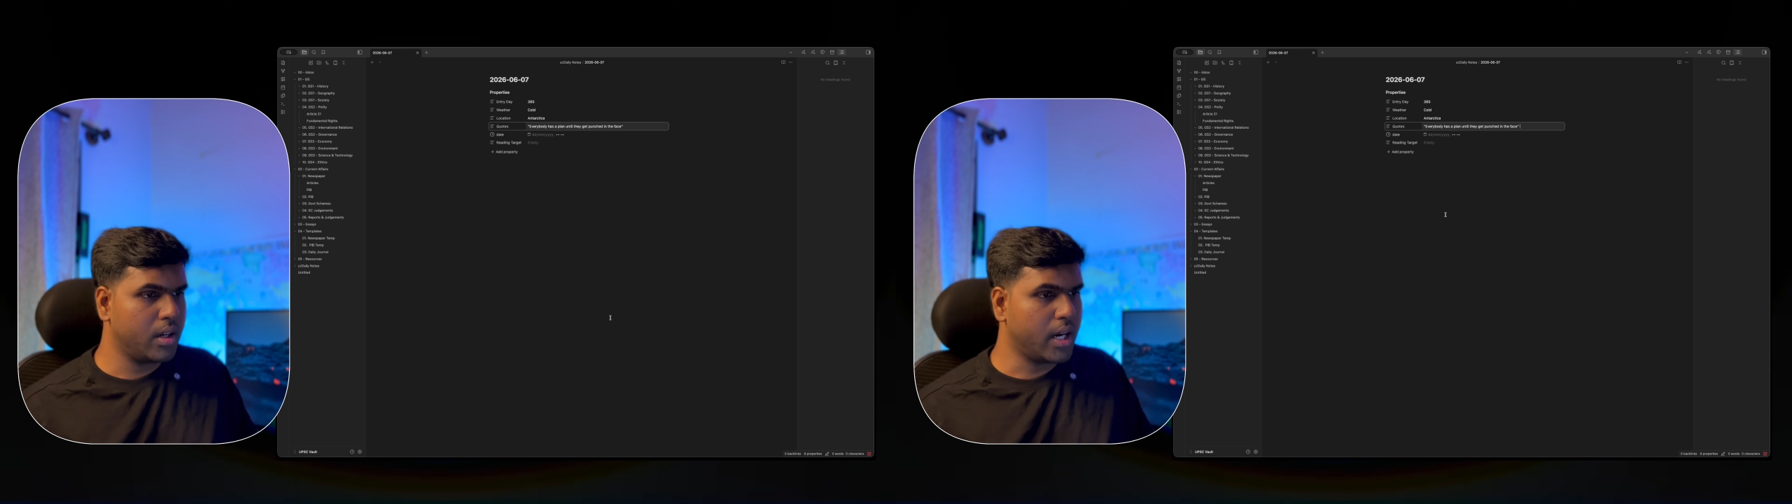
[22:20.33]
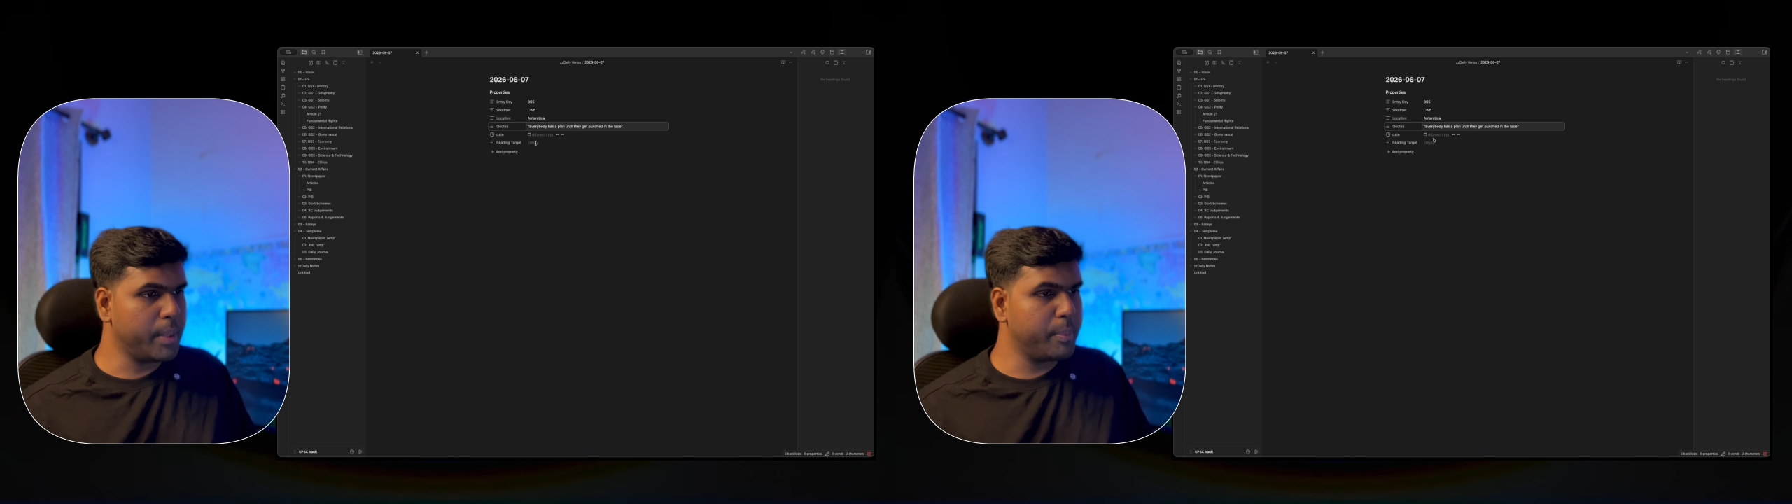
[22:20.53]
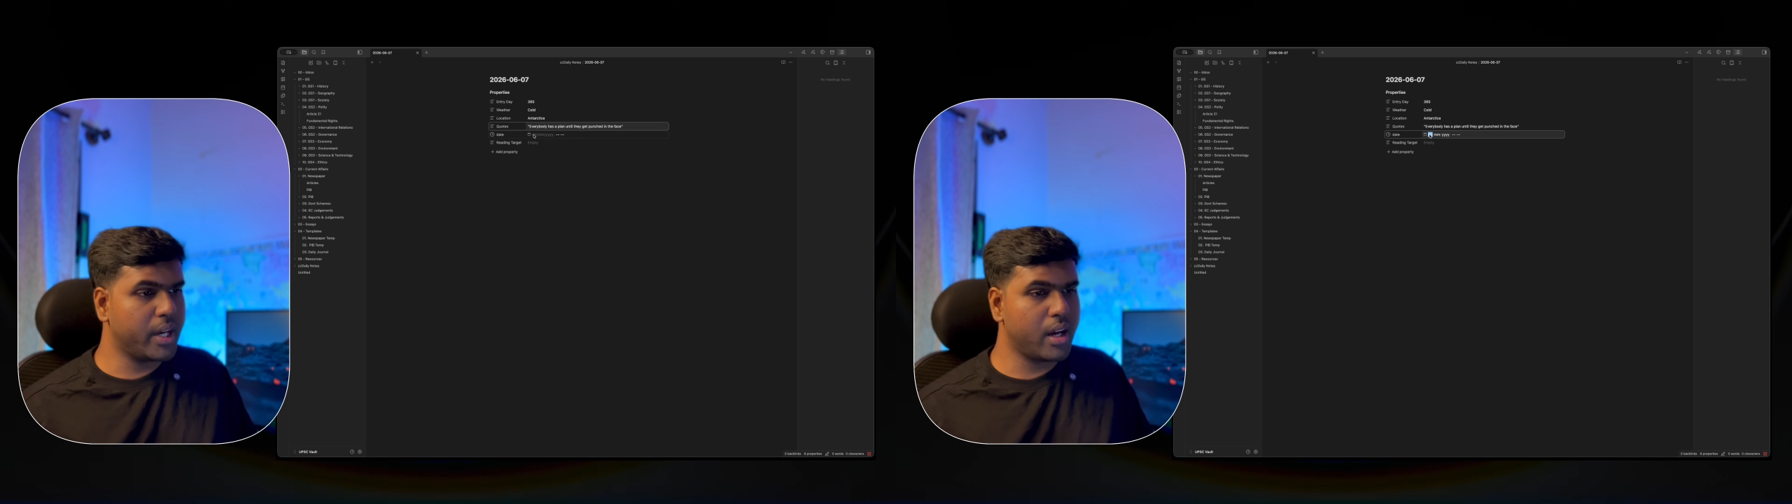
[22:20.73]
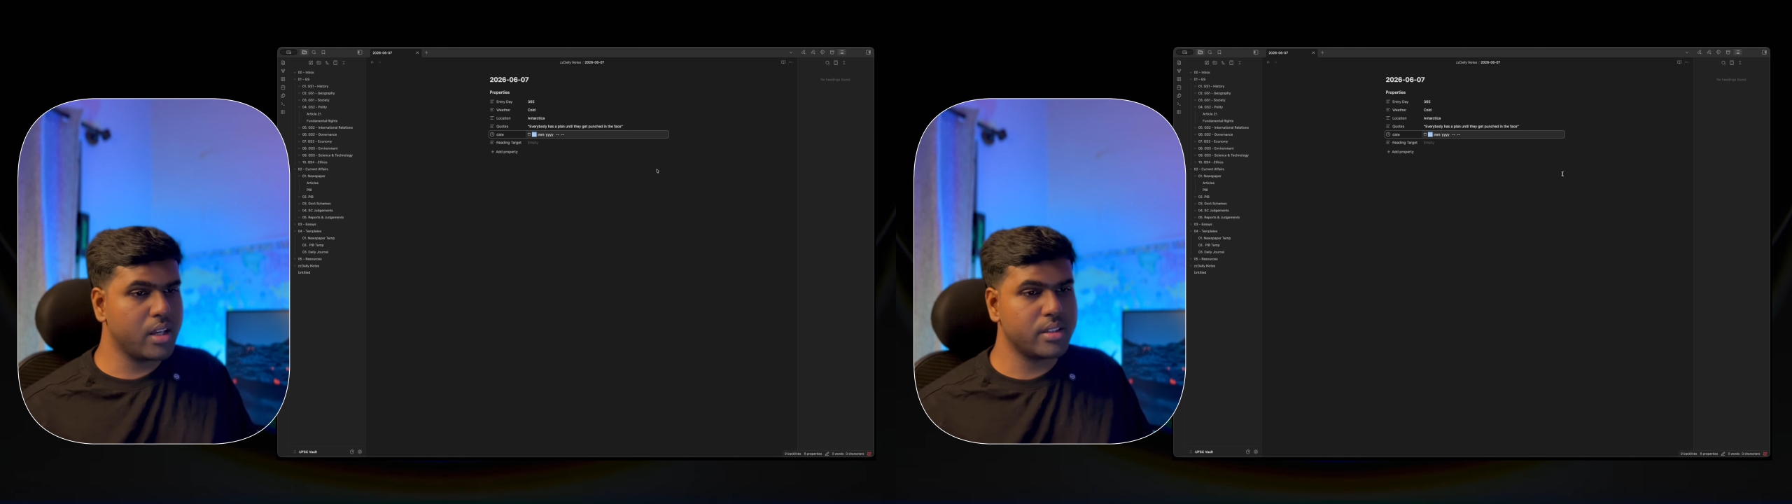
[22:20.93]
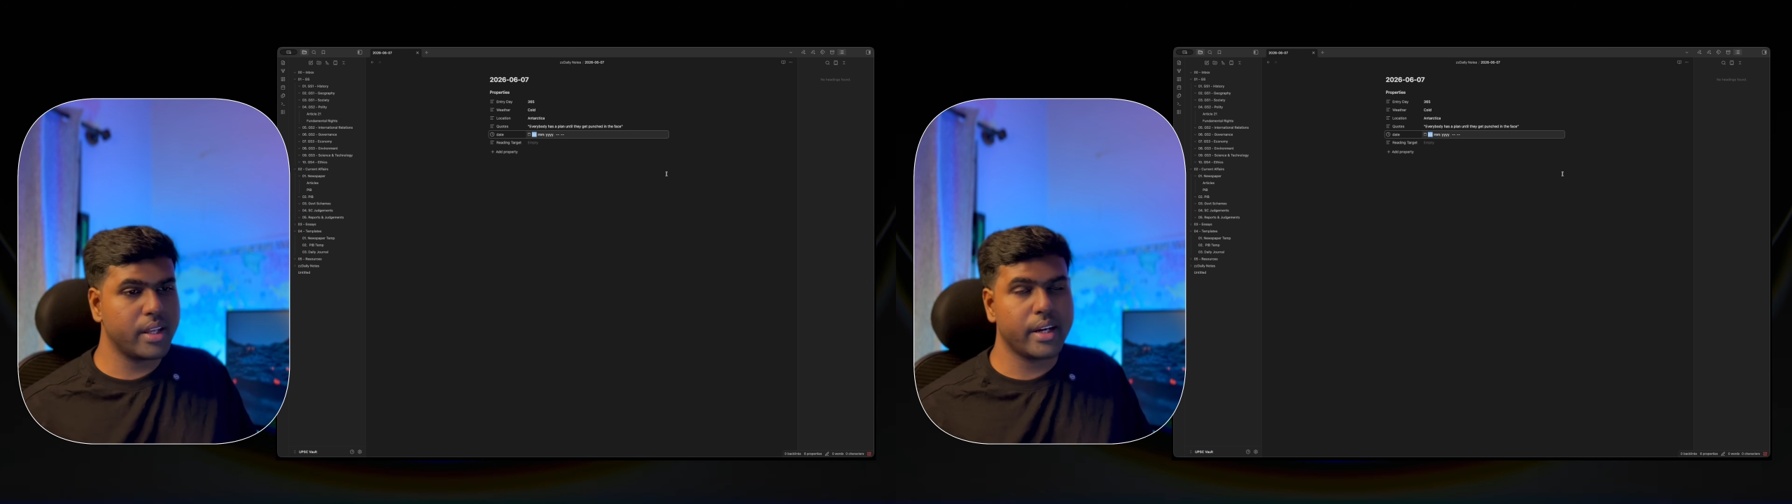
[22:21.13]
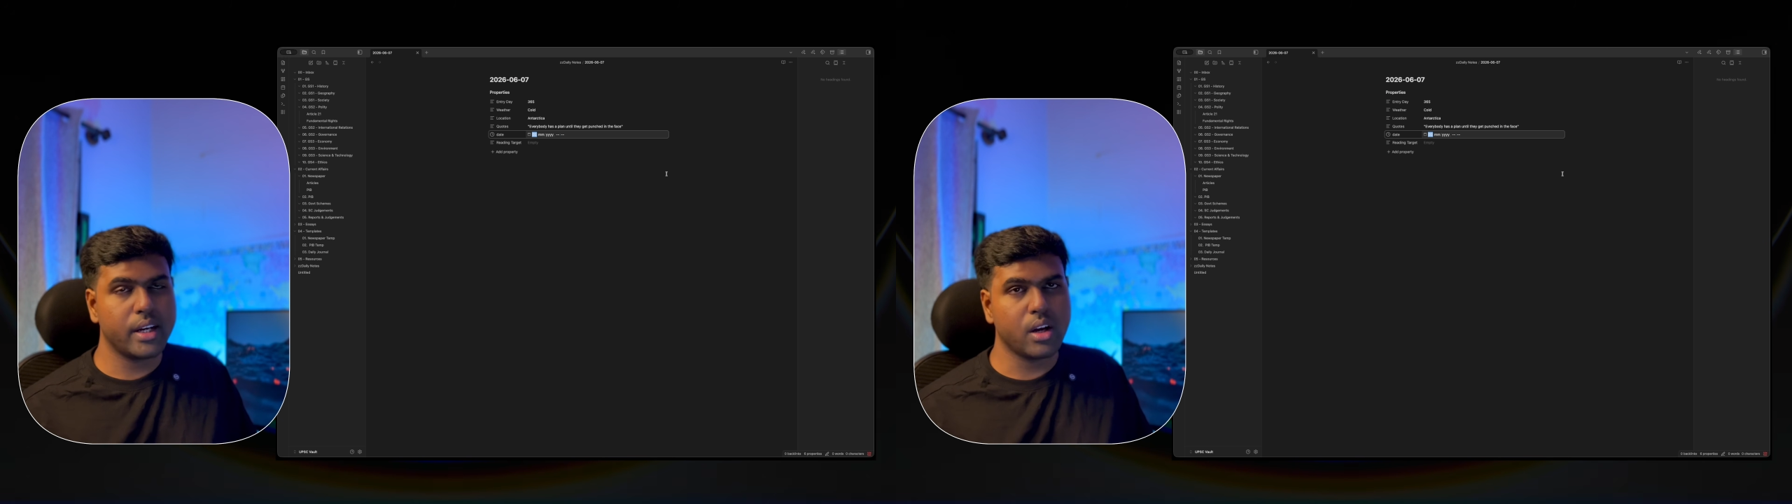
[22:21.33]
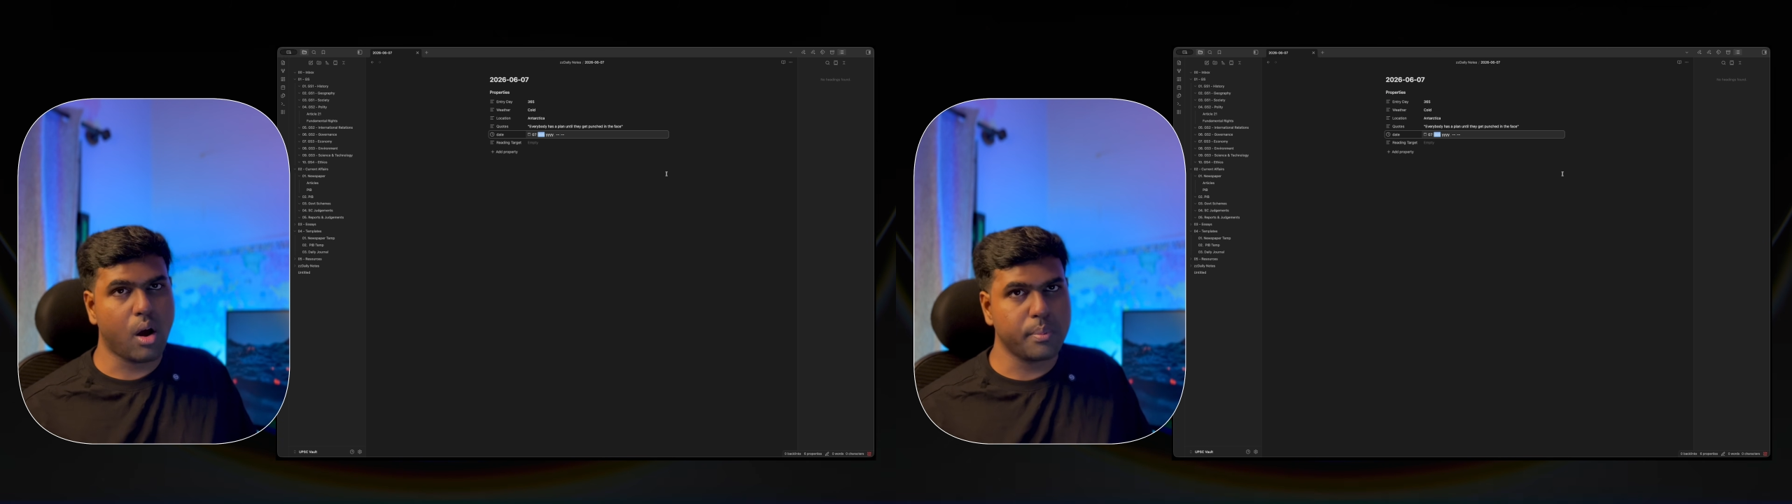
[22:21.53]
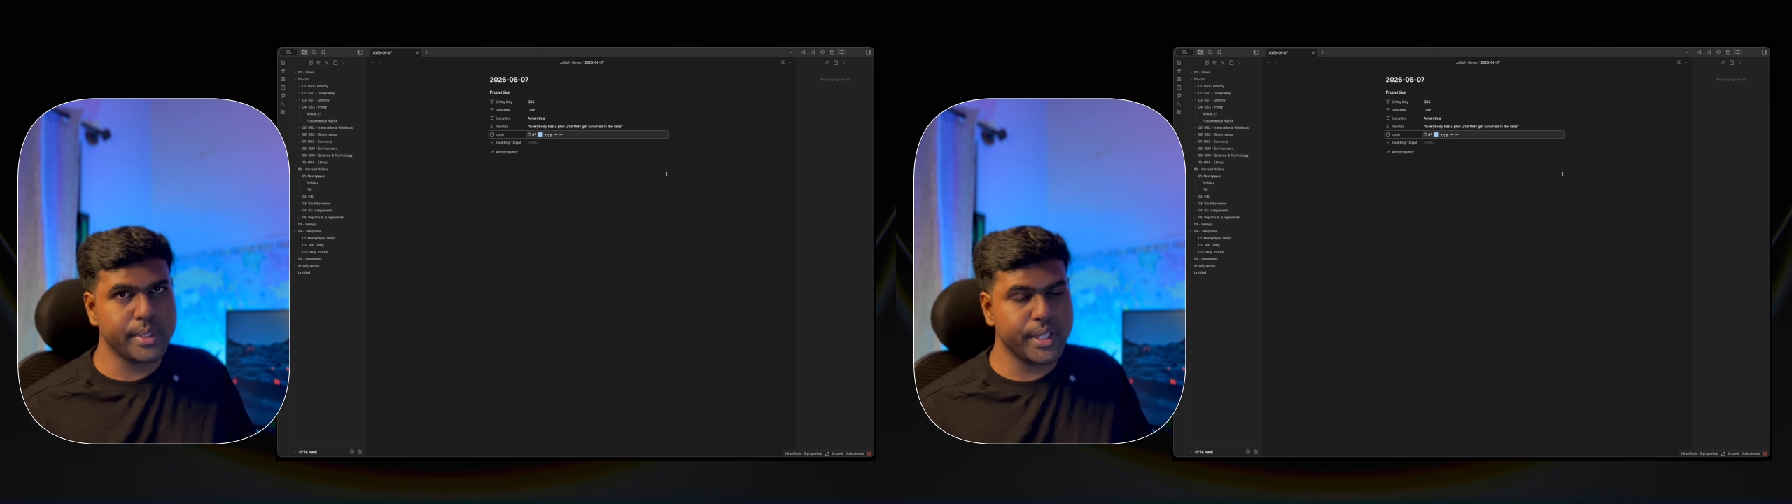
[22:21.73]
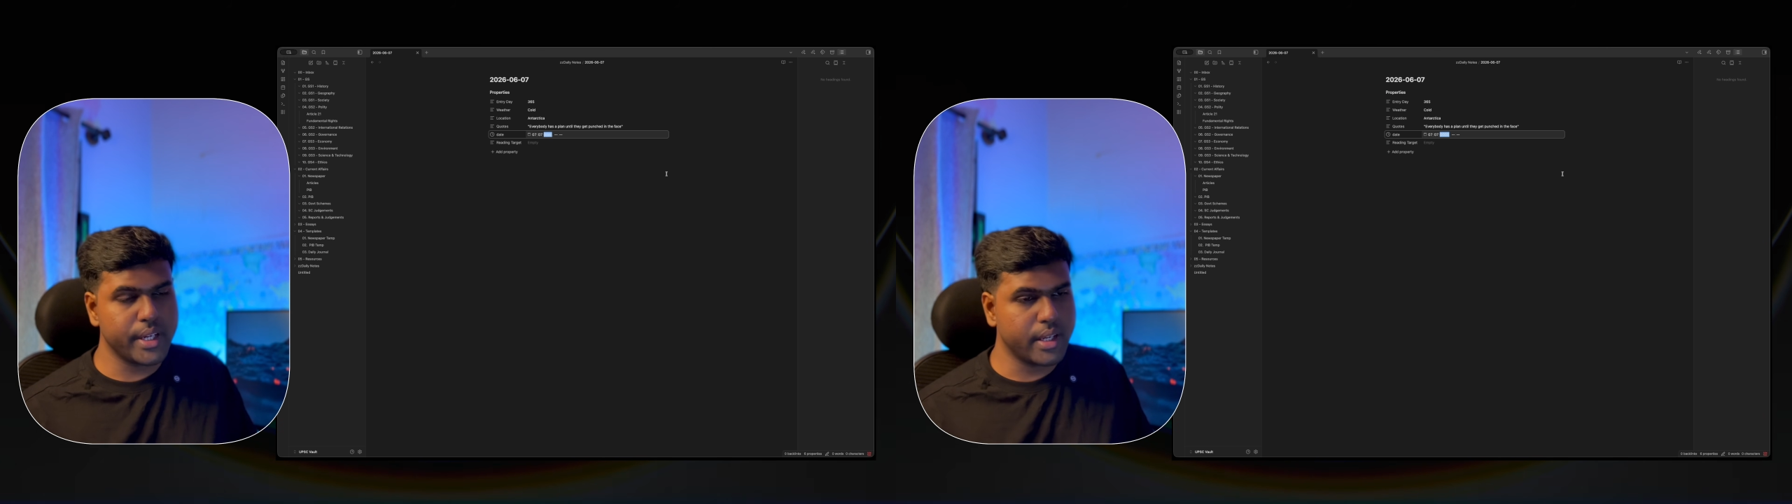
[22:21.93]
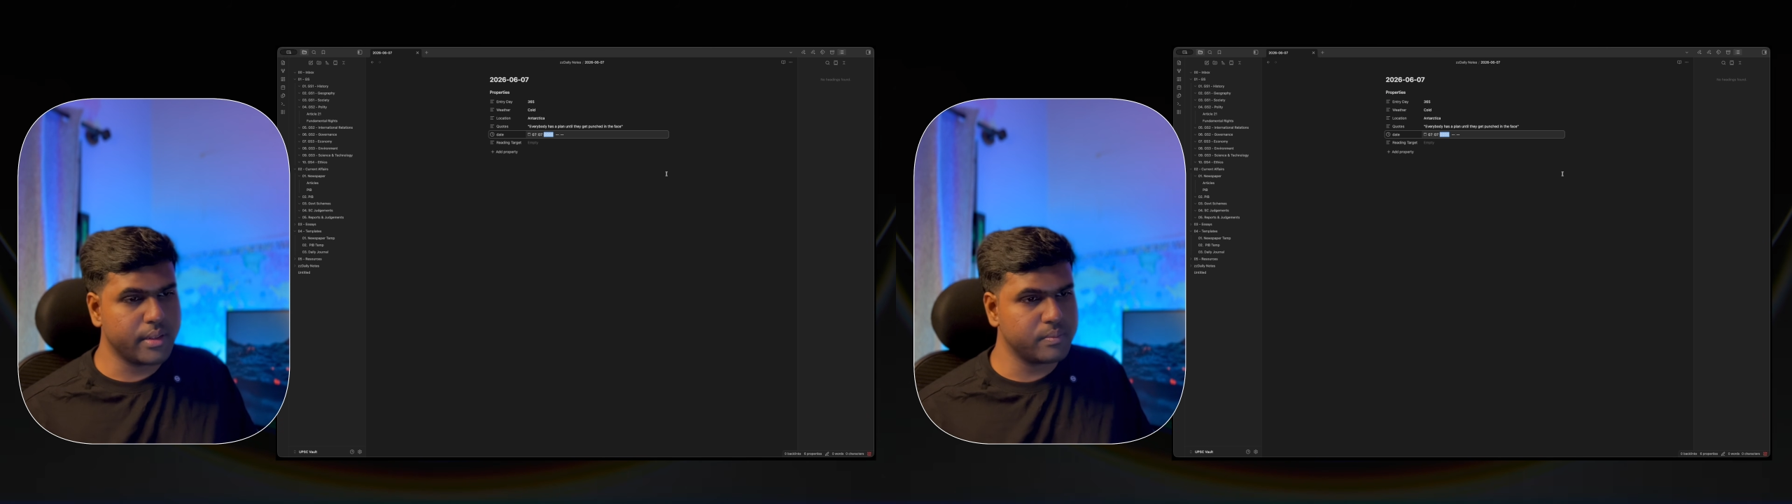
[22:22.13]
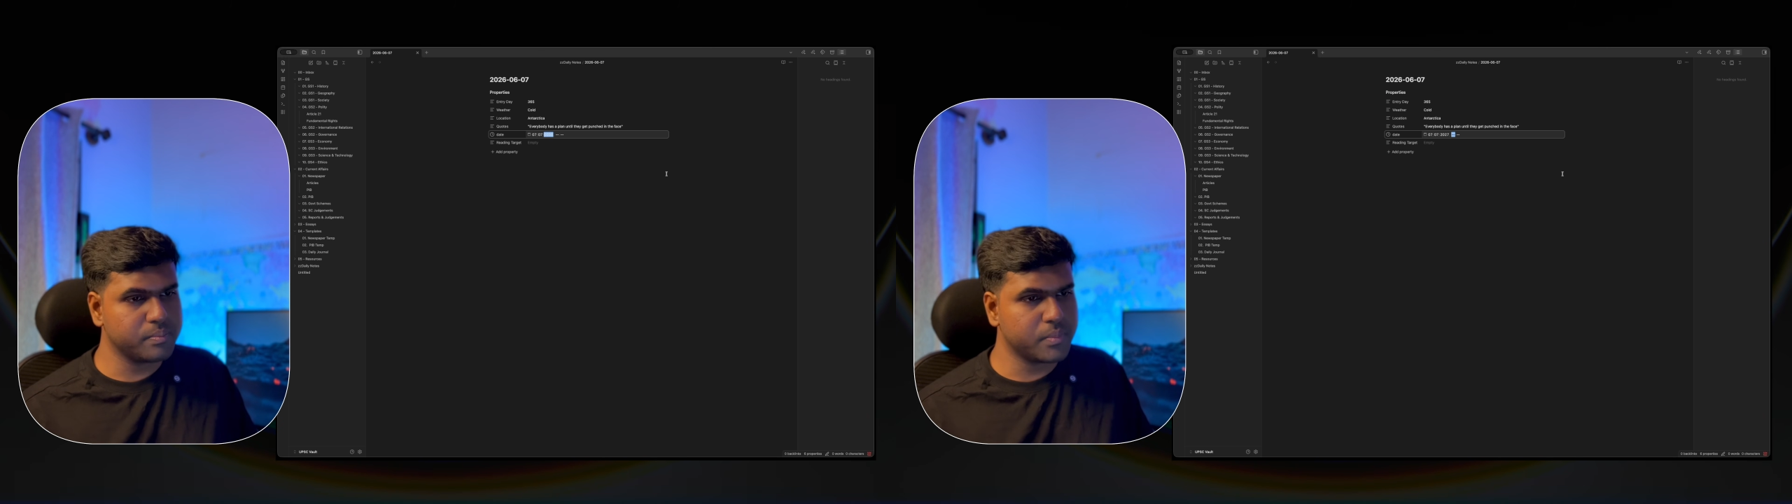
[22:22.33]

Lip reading: And because they are in Obsidian,